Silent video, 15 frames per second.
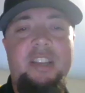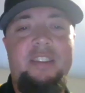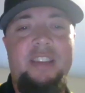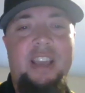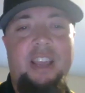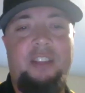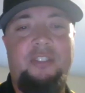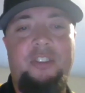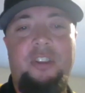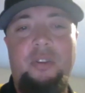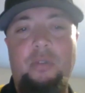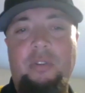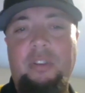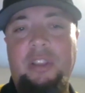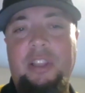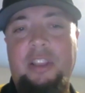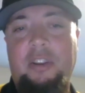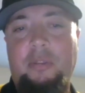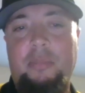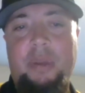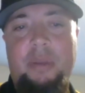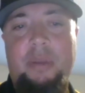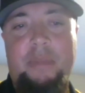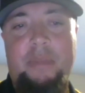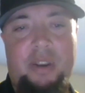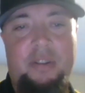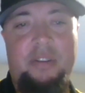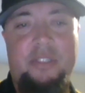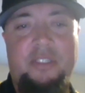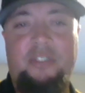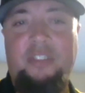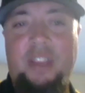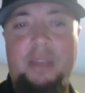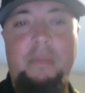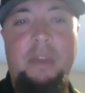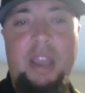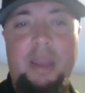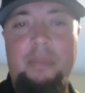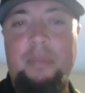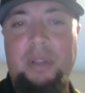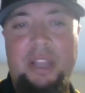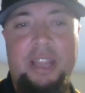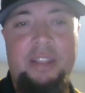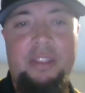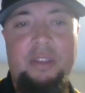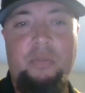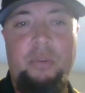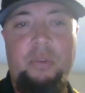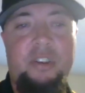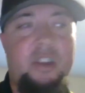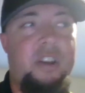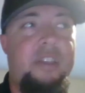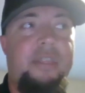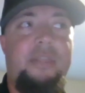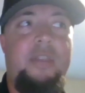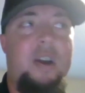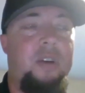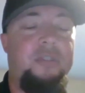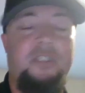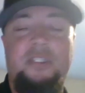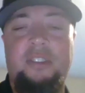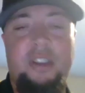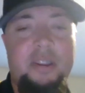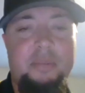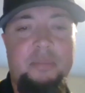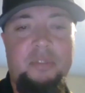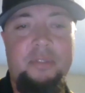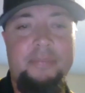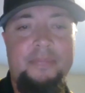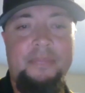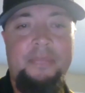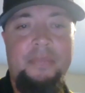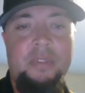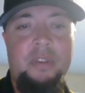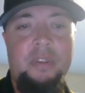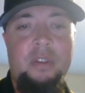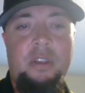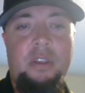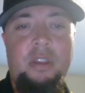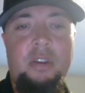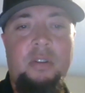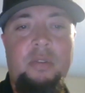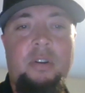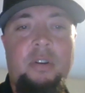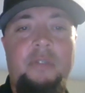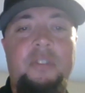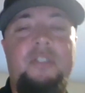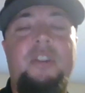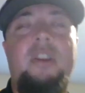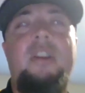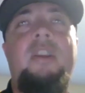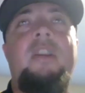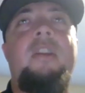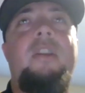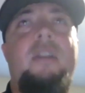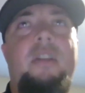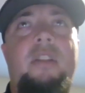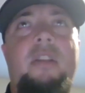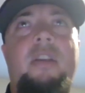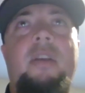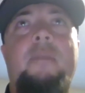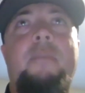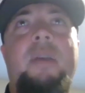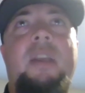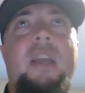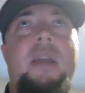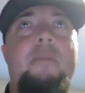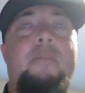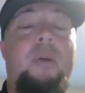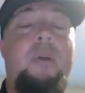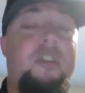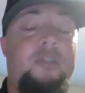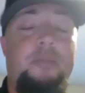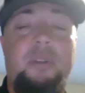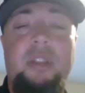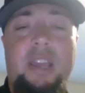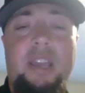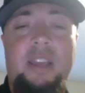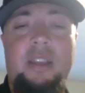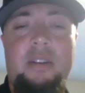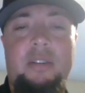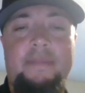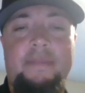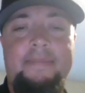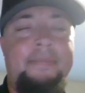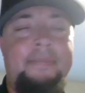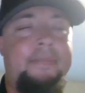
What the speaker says: needed to execute a little bit better, the same game plan that we'd done 1,000 times, you know, and all of a sudden it became possible again.